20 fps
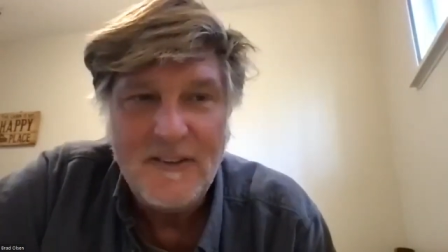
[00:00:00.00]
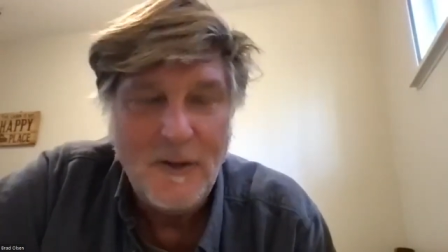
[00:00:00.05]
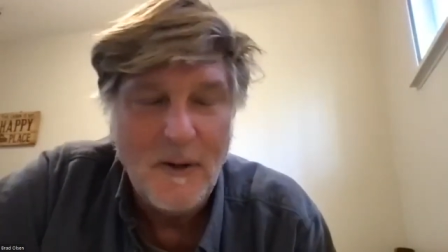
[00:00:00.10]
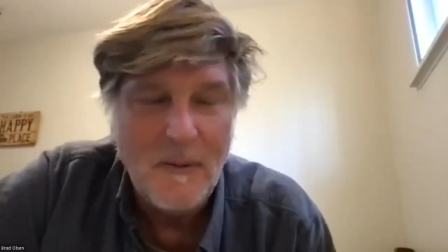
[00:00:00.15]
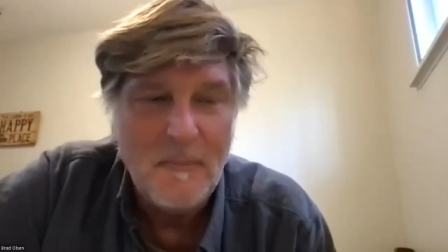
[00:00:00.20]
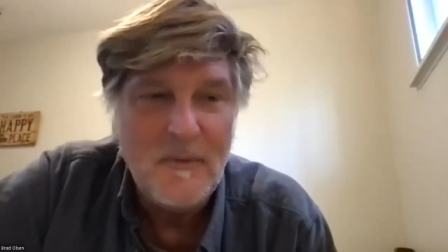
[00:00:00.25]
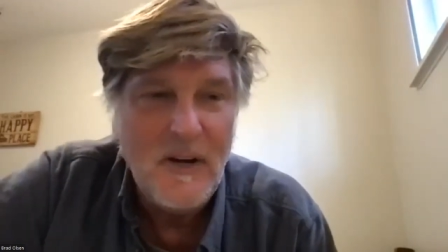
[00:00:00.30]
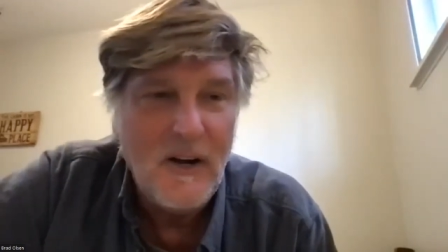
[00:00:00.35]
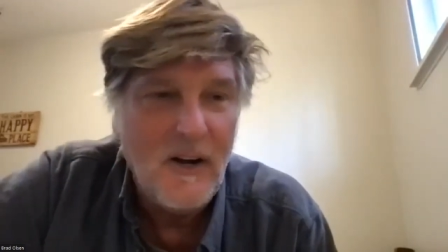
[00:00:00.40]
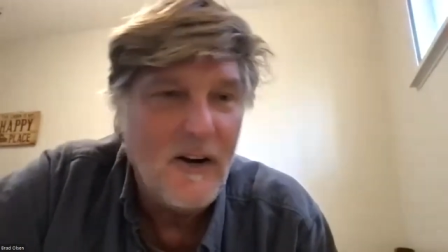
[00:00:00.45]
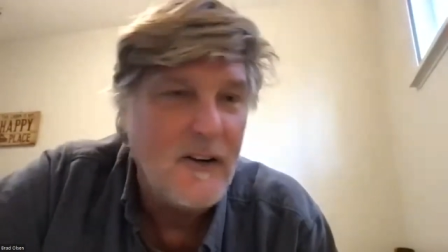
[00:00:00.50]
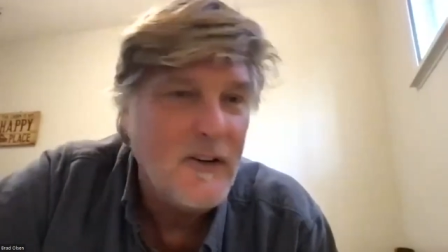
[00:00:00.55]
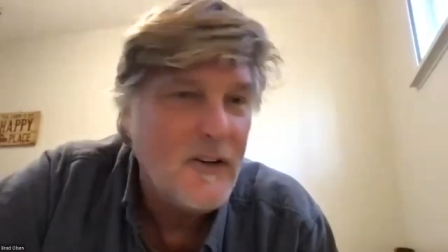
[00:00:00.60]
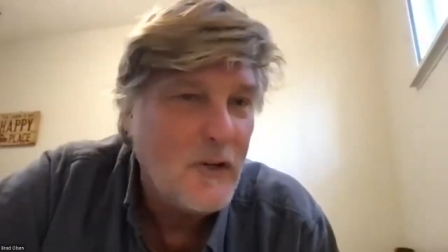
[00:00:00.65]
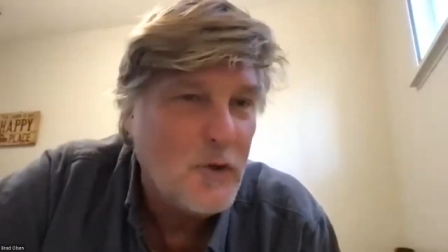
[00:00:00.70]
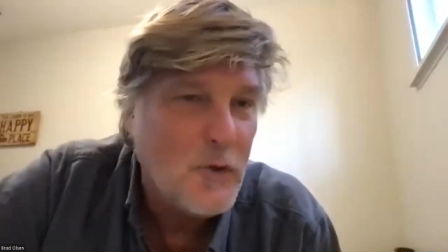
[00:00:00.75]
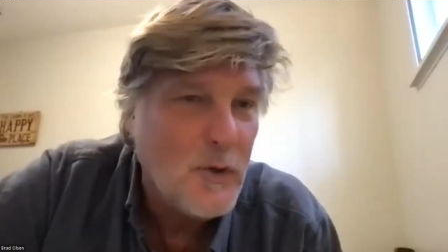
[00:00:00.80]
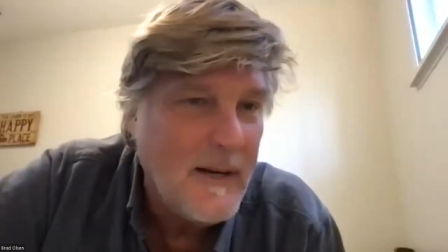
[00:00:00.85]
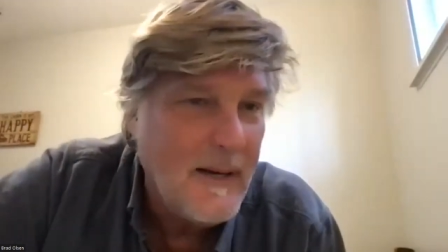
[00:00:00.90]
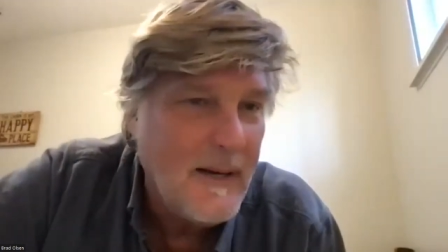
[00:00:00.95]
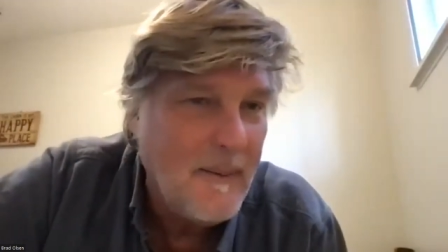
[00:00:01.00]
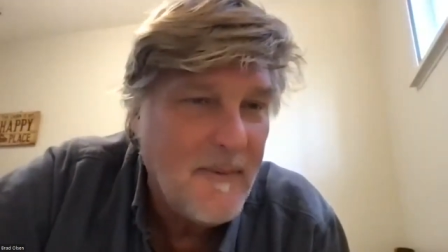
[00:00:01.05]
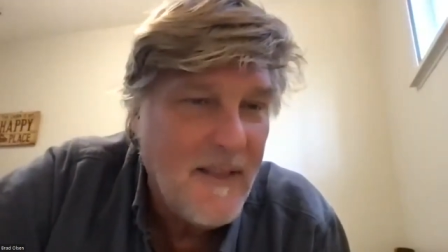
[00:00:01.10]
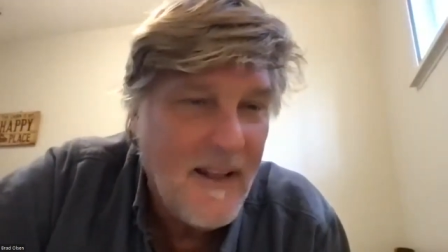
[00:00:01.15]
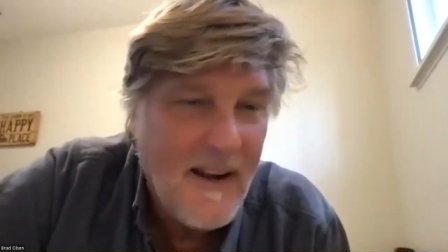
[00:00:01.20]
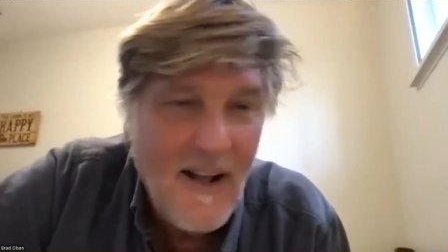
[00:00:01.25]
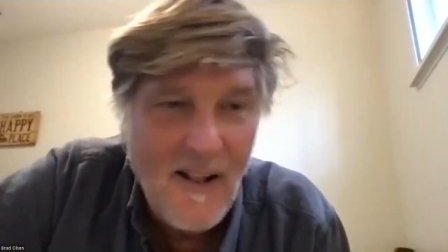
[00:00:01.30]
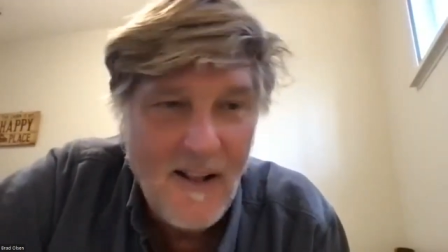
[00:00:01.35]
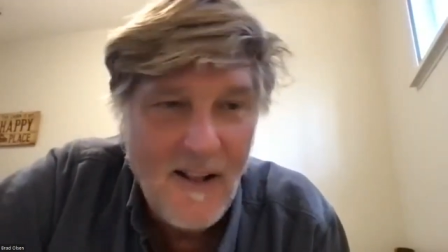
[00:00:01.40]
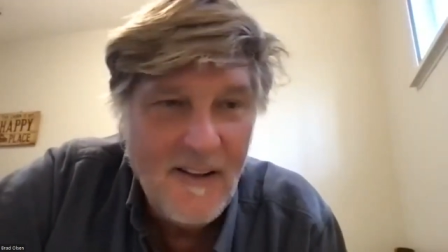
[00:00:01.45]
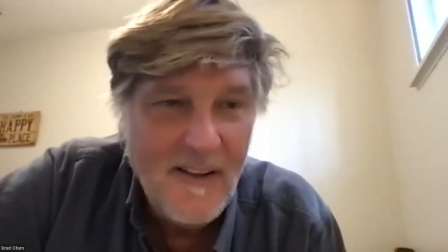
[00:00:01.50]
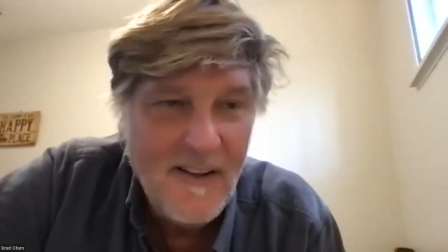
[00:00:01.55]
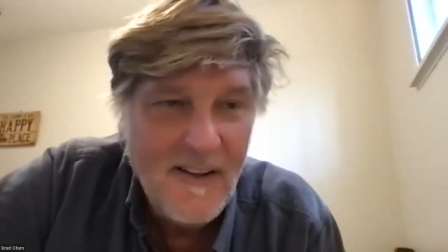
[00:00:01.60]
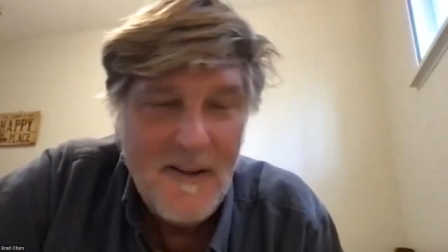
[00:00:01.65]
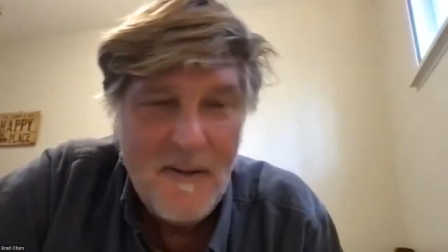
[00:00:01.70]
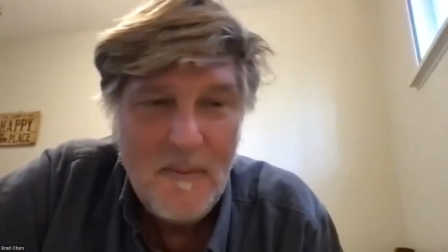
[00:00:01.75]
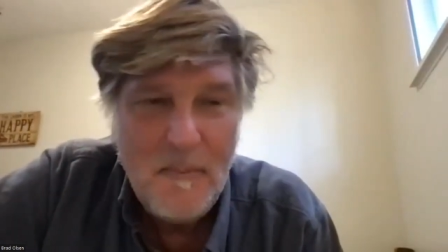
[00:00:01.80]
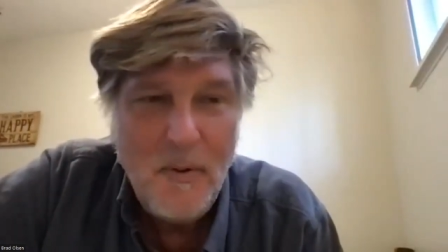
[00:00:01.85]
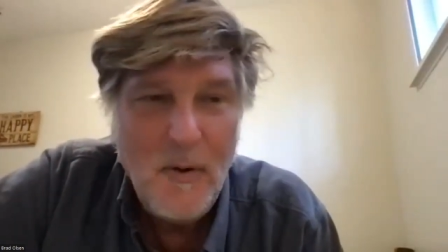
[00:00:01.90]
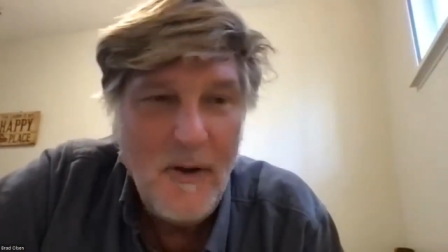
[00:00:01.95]
So I'm daring to dream that I'll
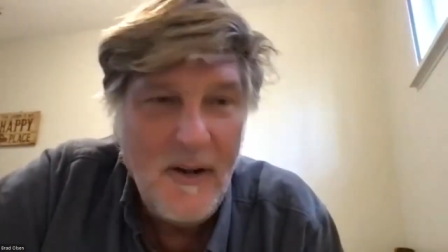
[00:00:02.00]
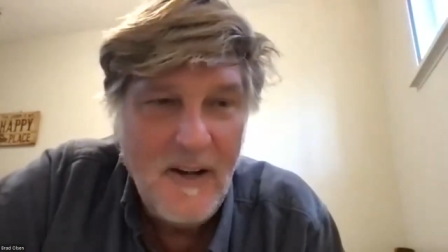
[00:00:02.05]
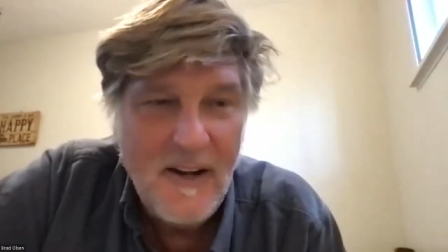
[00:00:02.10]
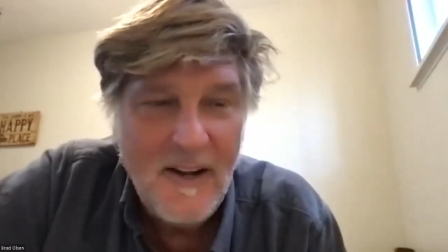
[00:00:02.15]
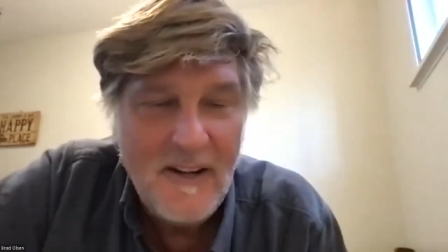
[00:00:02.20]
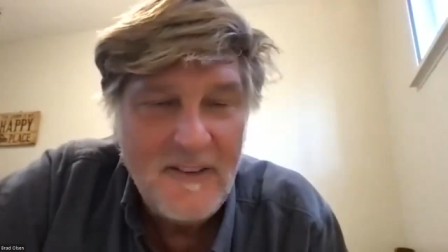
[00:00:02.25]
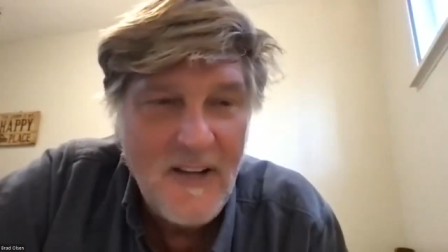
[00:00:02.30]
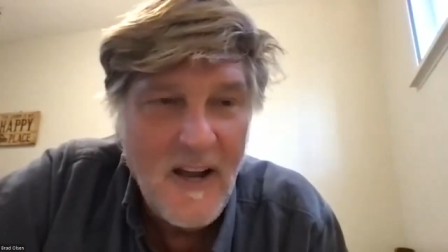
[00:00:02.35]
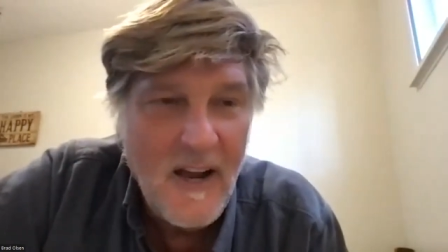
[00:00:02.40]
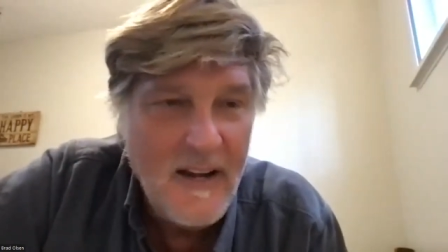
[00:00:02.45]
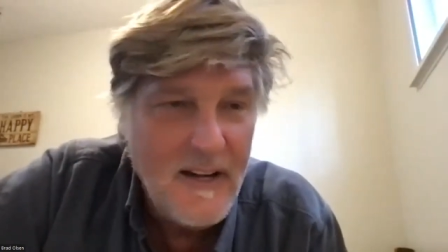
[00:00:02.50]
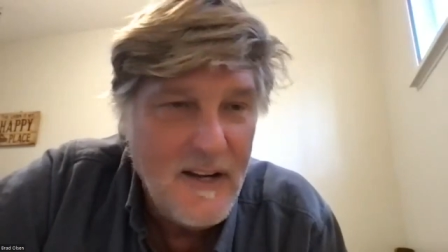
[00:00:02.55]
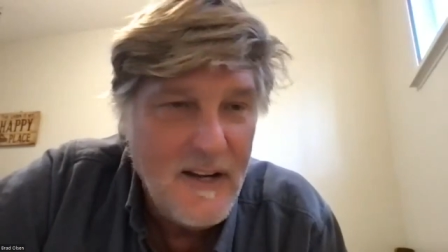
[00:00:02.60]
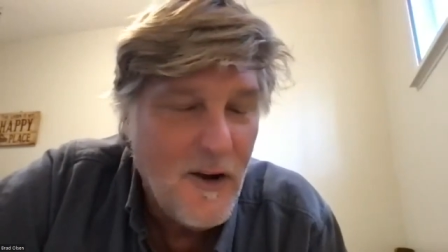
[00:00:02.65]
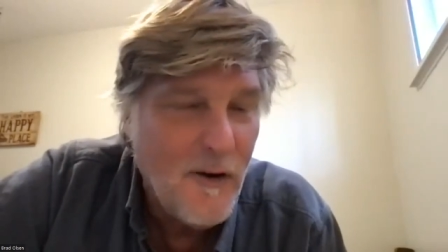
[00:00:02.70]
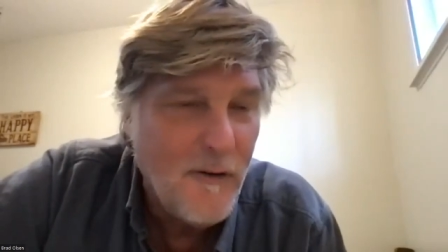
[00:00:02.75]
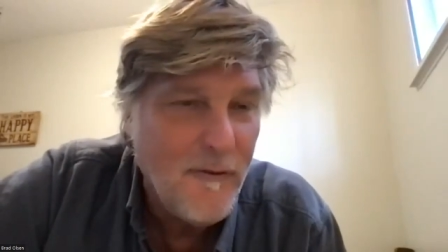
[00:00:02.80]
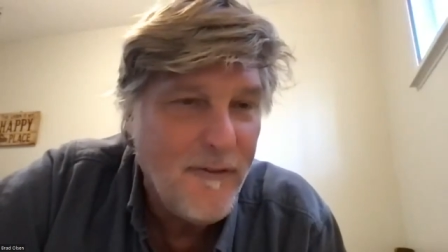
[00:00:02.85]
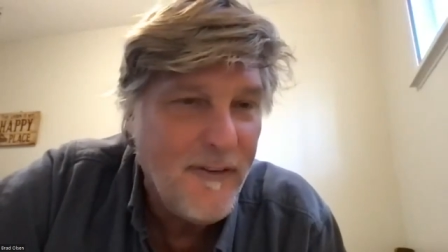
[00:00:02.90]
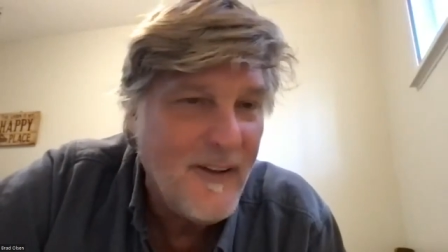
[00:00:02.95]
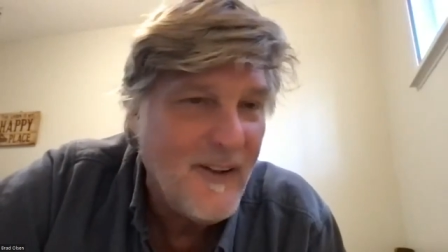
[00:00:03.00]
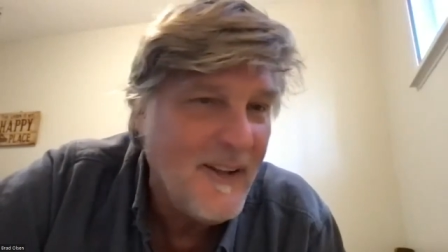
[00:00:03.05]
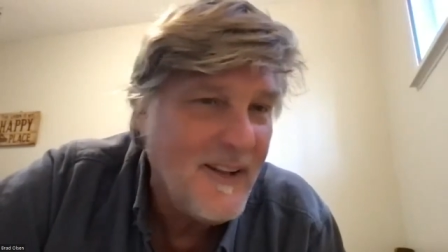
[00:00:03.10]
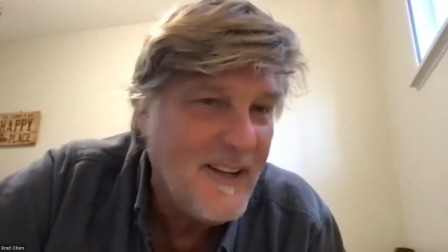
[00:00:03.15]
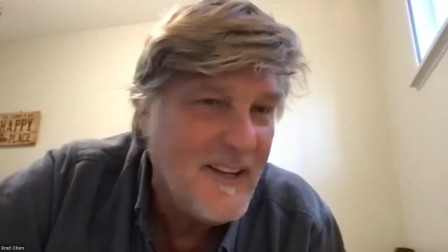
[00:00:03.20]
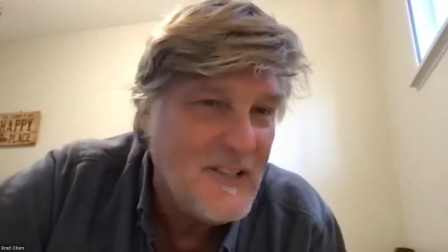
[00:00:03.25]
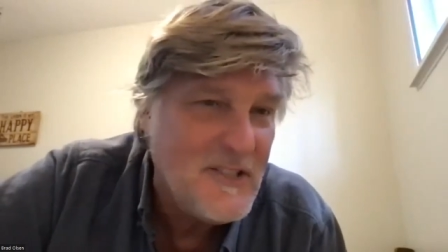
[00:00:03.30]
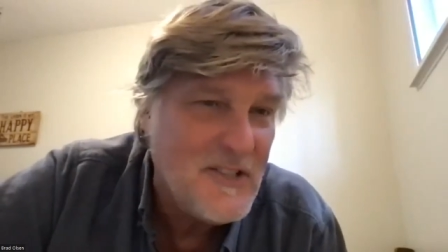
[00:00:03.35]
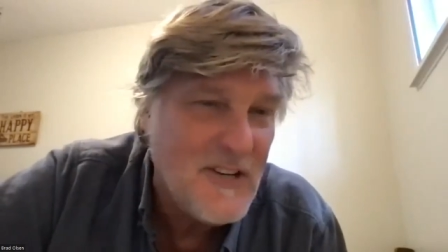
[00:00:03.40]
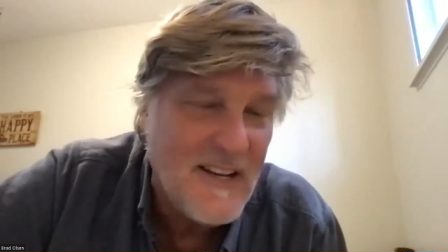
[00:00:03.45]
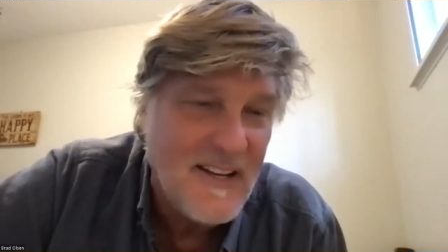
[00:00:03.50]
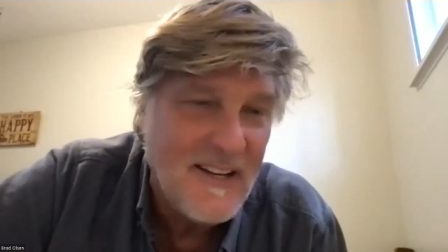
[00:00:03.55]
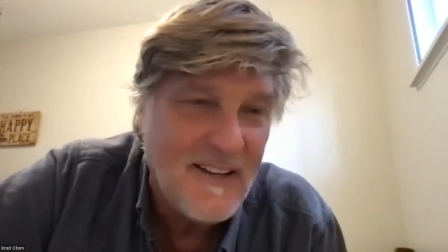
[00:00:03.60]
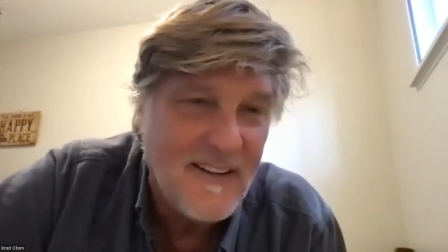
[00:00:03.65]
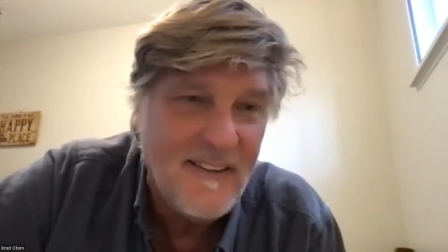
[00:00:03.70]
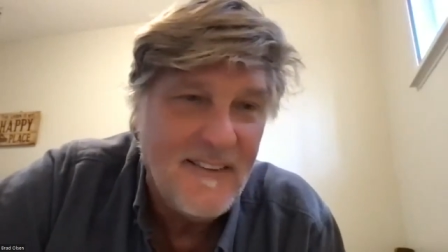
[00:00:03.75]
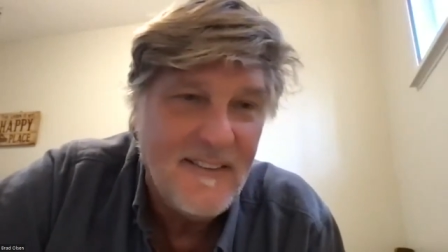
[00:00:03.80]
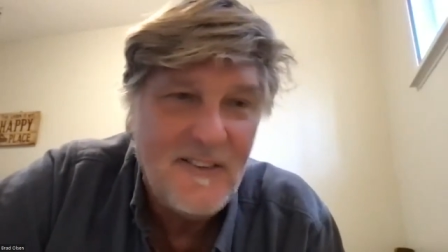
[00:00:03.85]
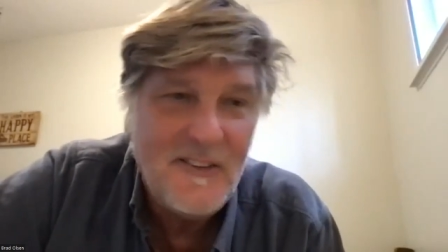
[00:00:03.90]
put in a tiny home village and